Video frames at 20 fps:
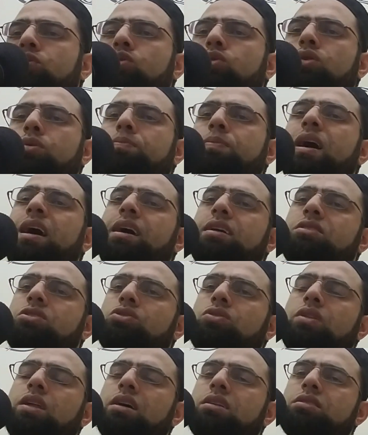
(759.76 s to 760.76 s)
your pants
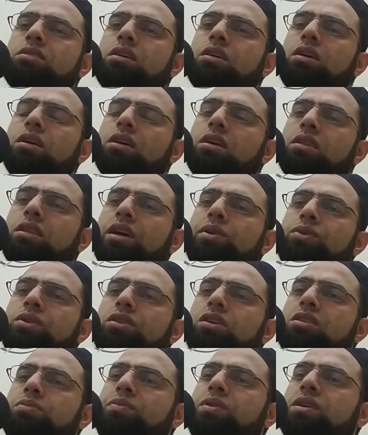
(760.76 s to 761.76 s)
so that they will
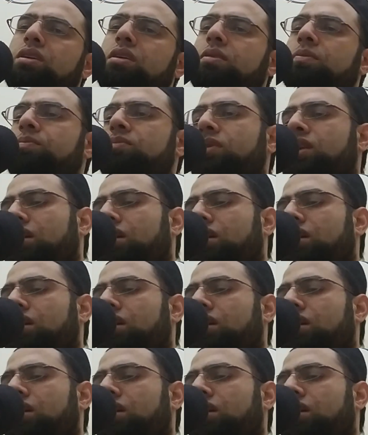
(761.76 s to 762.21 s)
not be